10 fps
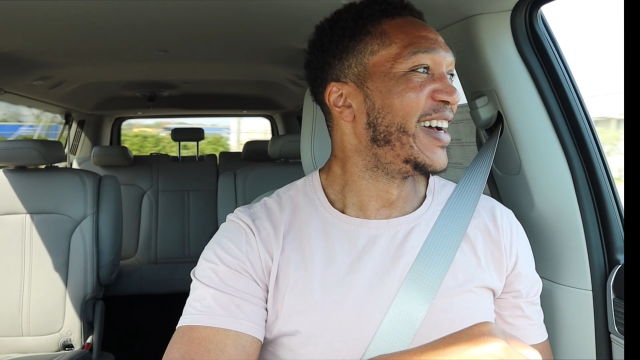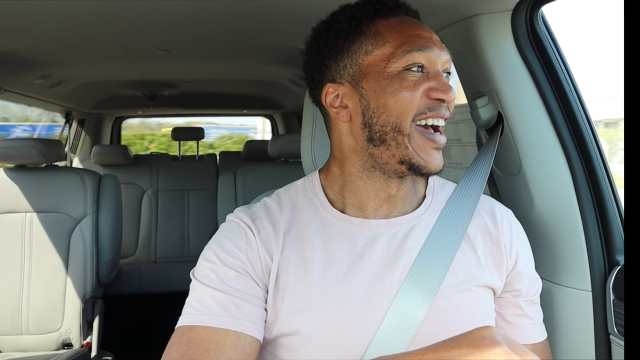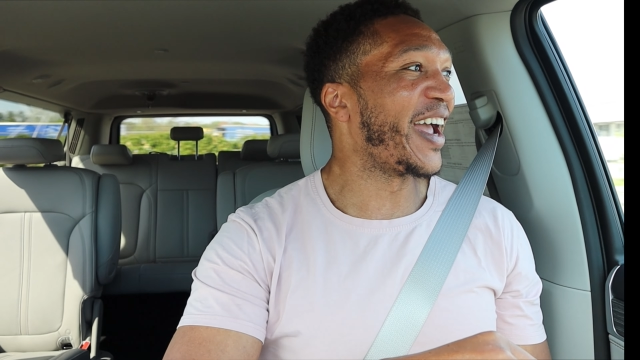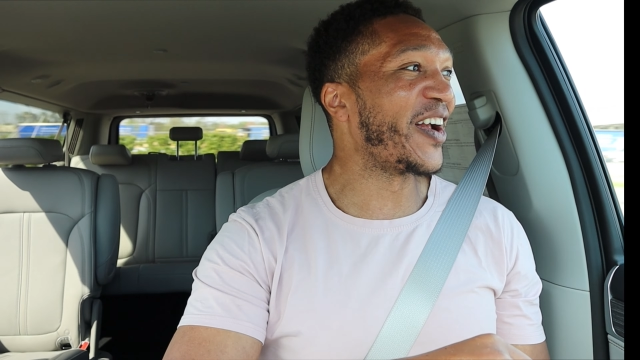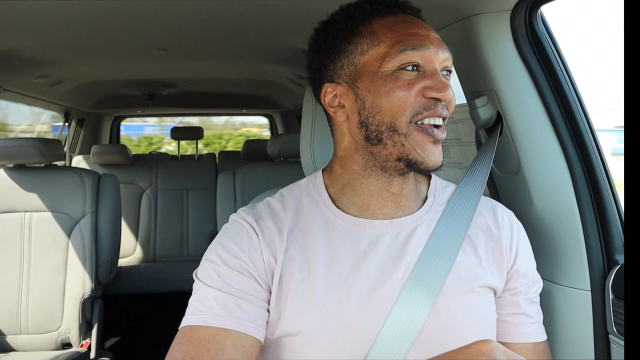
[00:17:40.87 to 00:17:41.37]

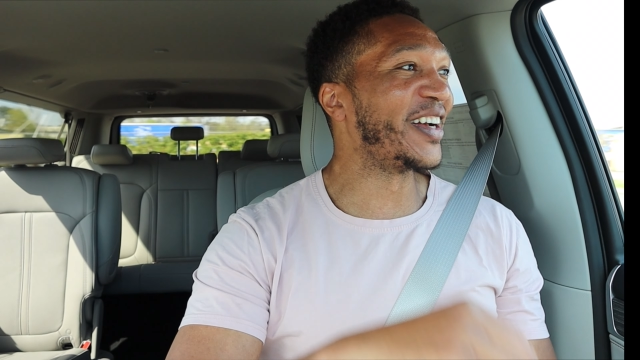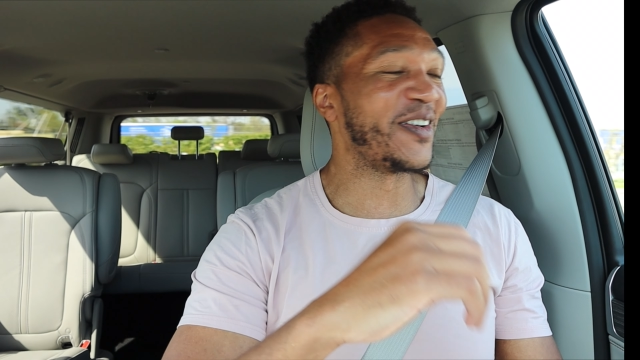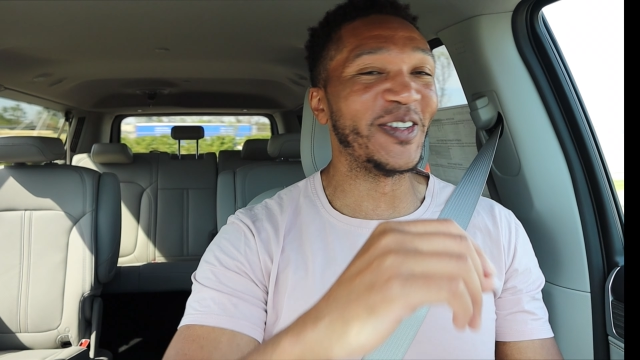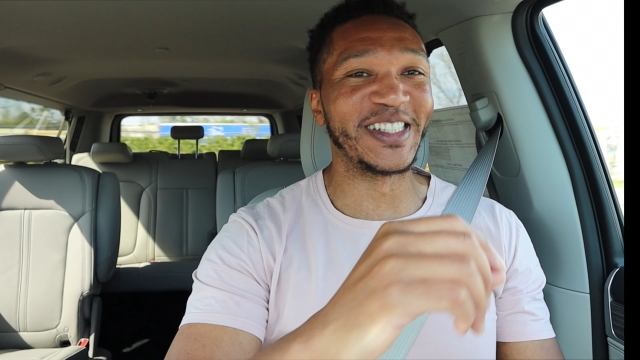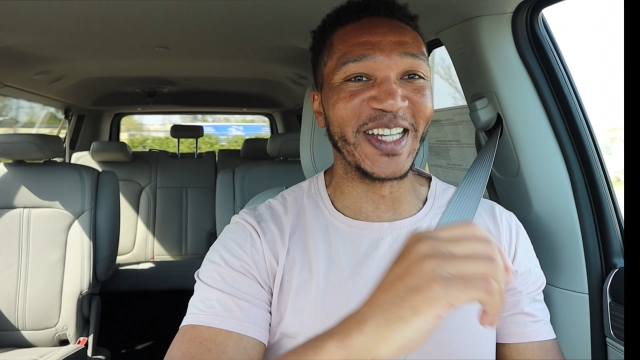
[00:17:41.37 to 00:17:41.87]
and you're
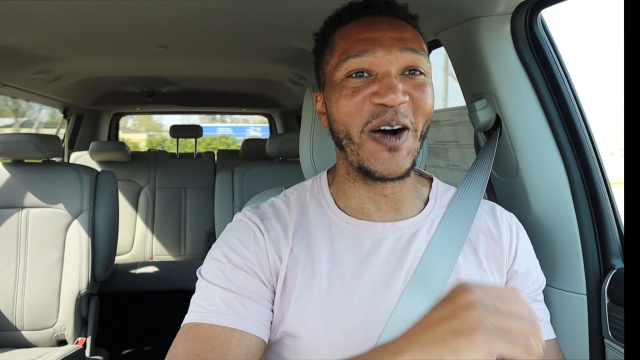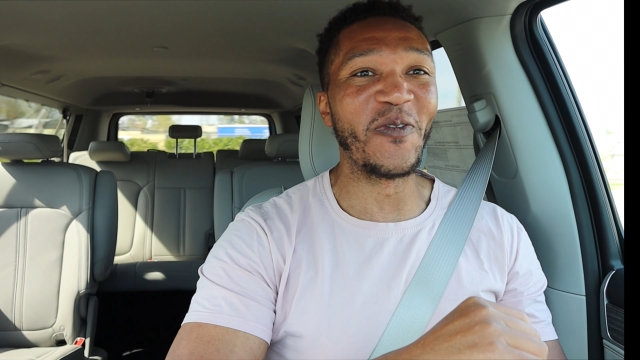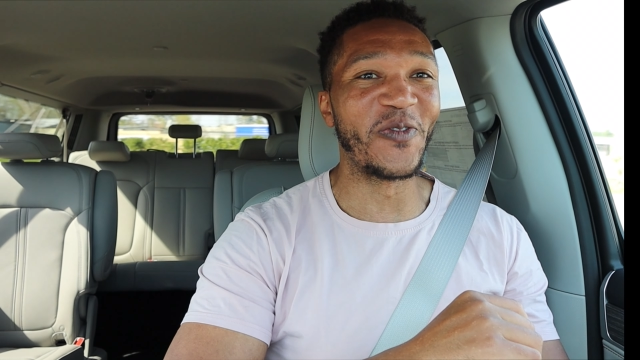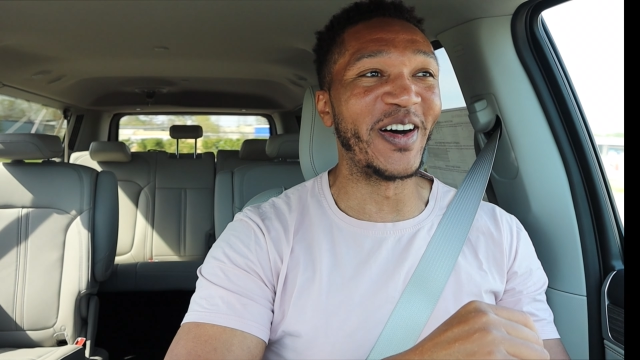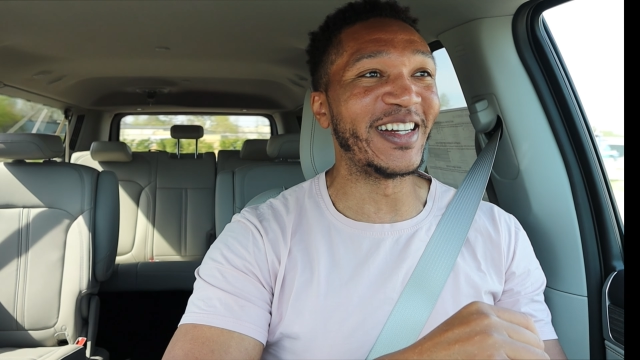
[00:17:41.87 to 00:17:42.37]
looking for something
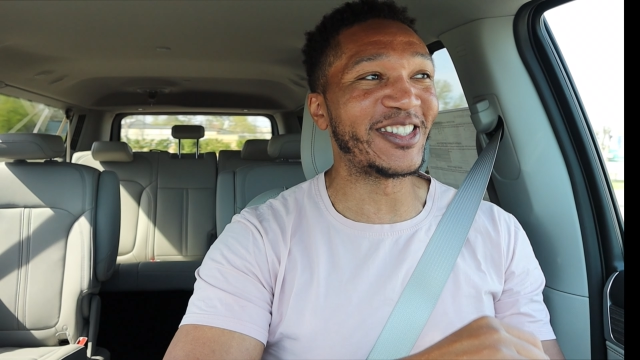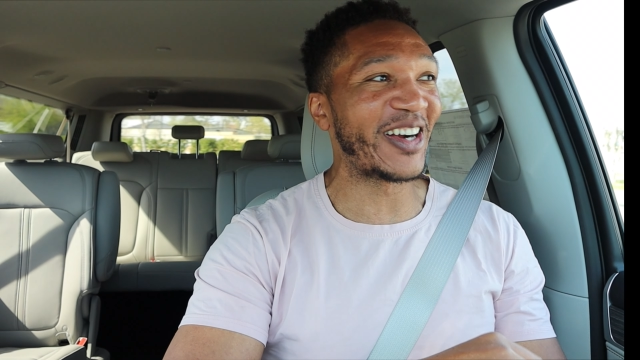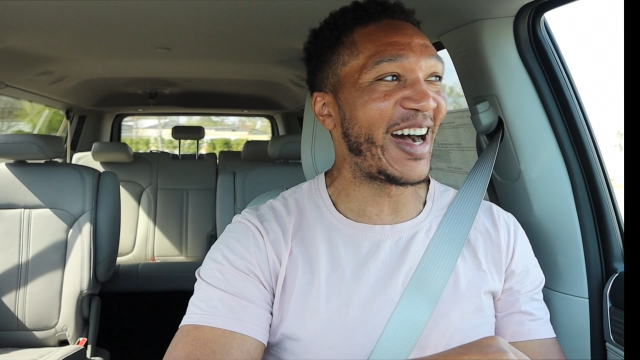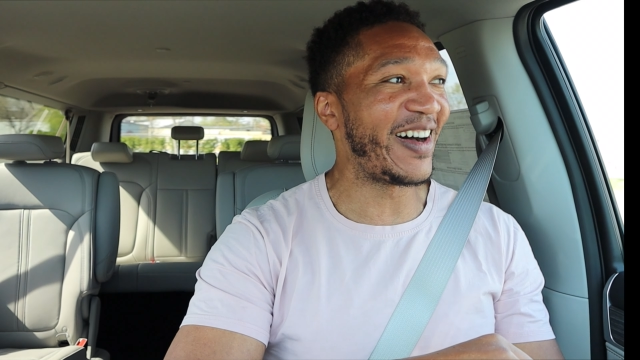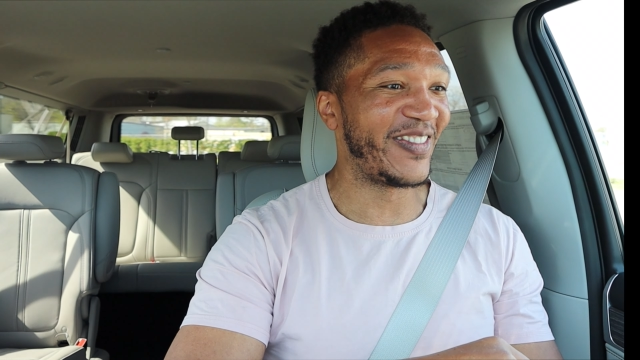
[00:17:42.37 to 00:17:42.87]
fun to
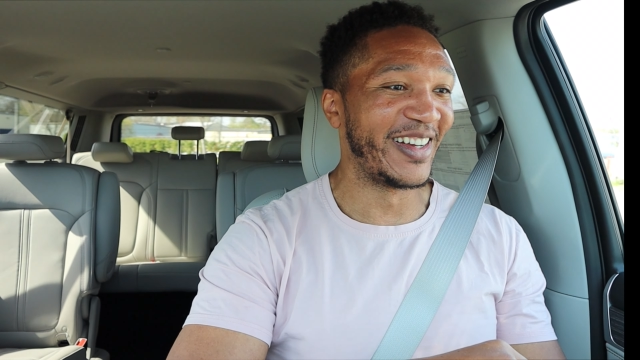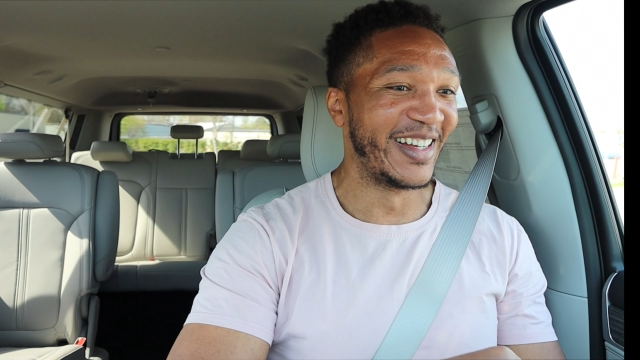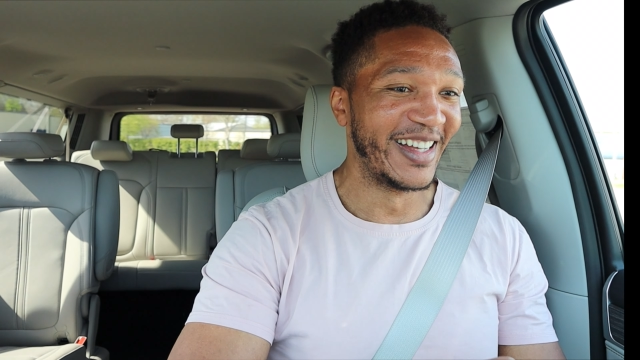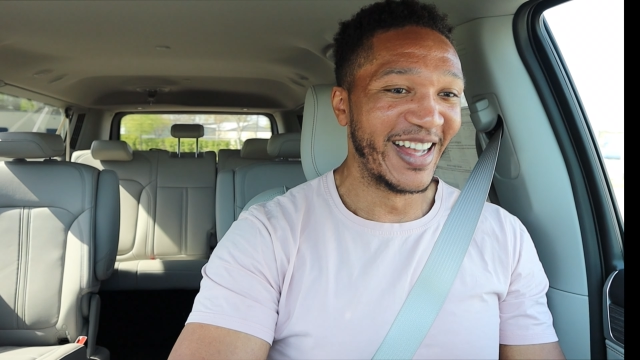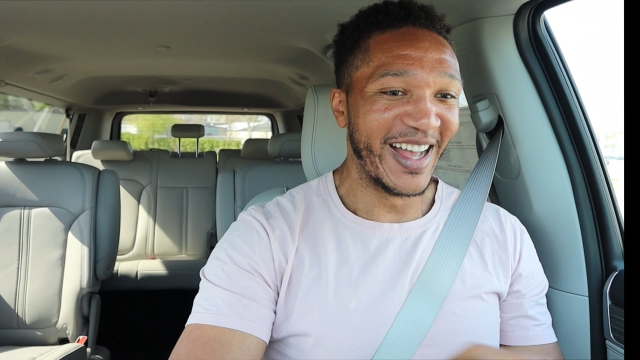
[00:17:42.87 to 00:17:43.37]
drive,
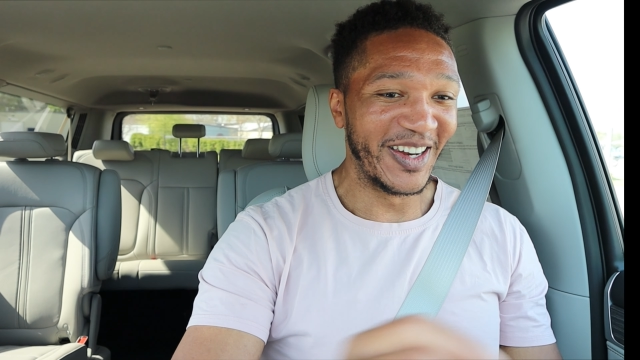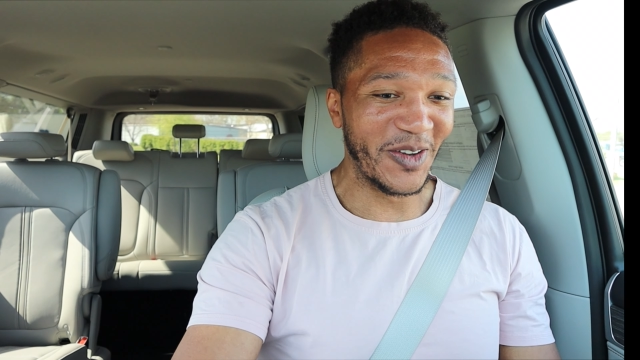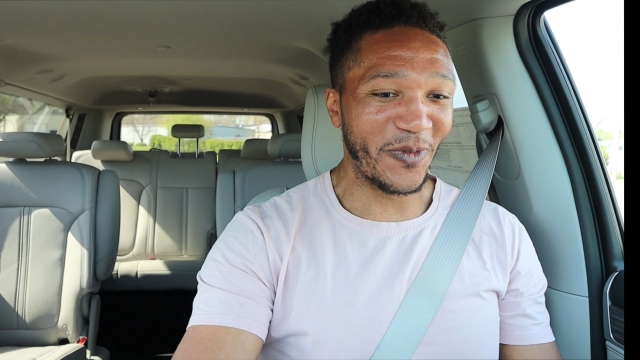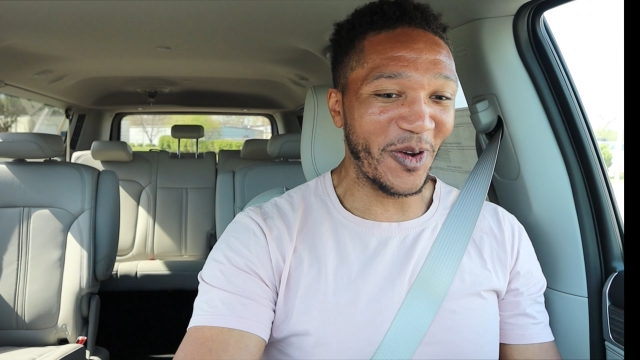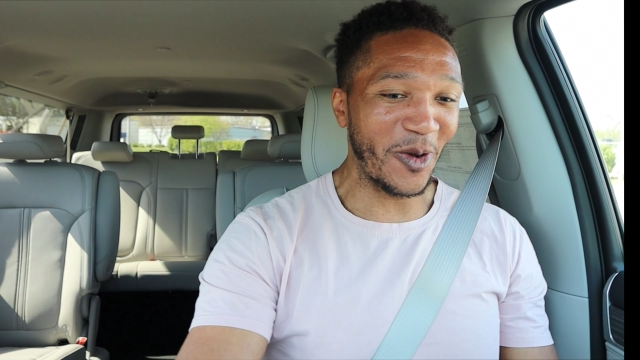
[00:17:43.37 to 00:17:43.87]

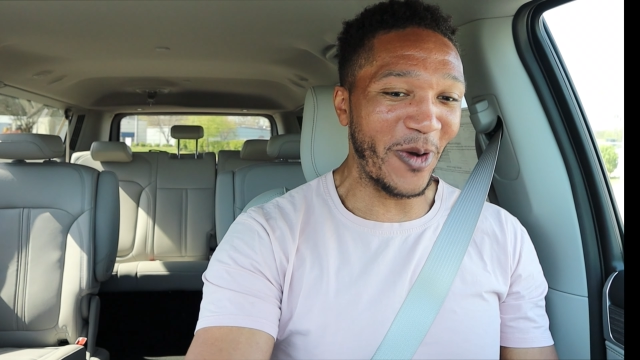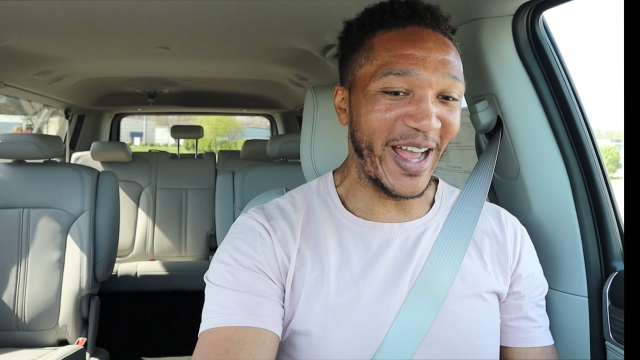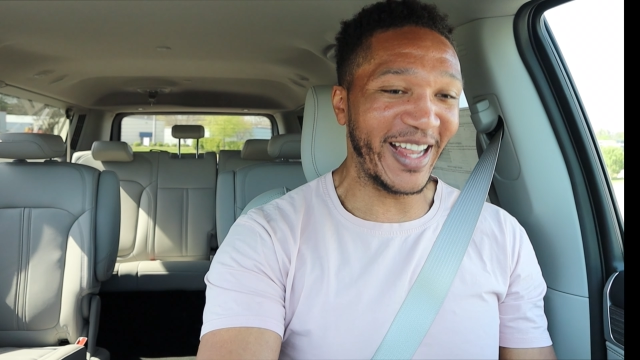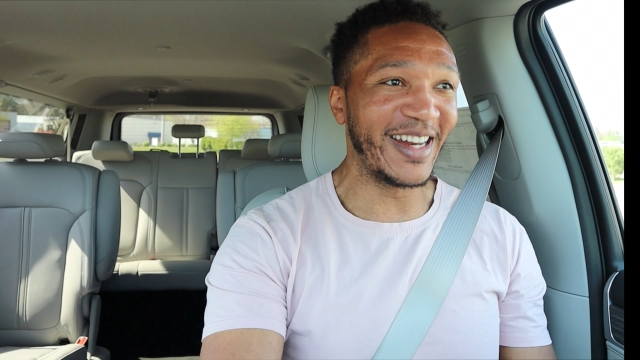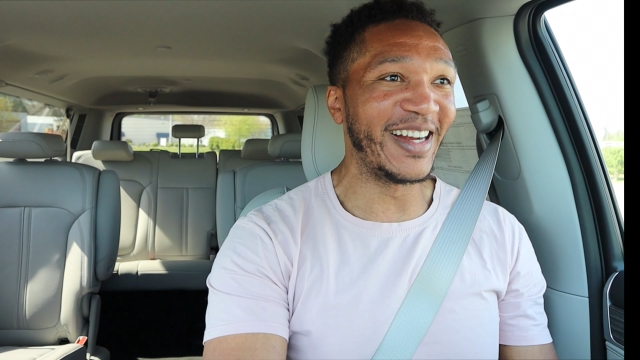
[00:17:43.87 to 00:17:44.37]
look for the
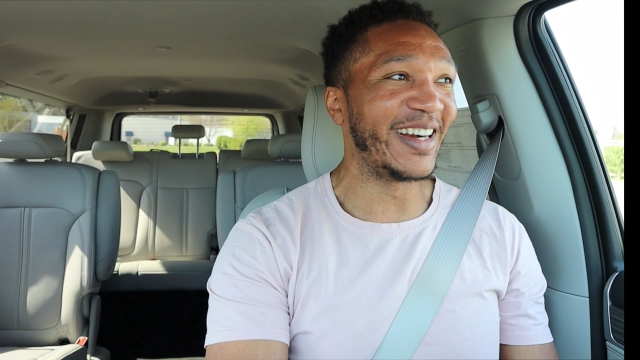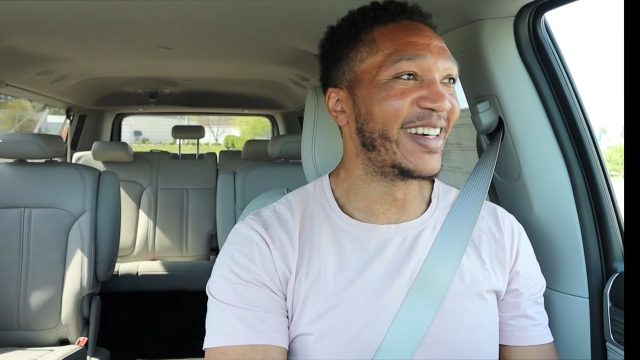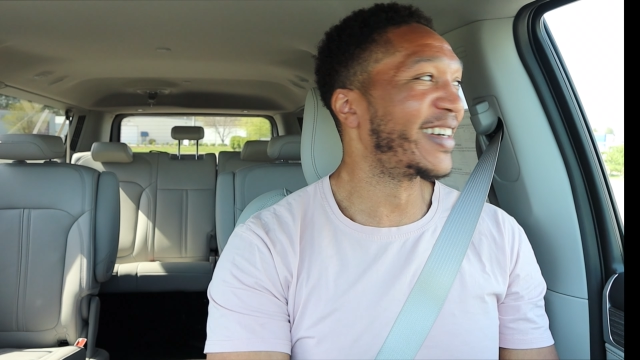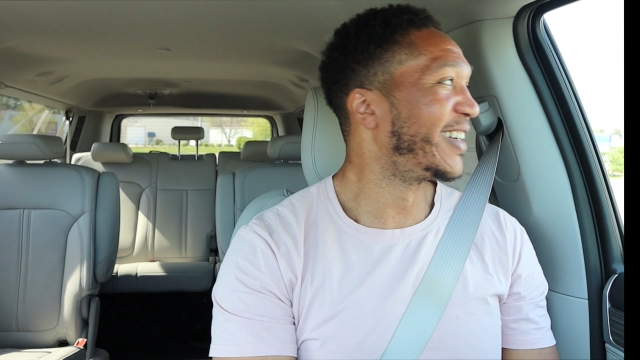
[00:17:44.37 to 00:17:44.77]
Wagoneer.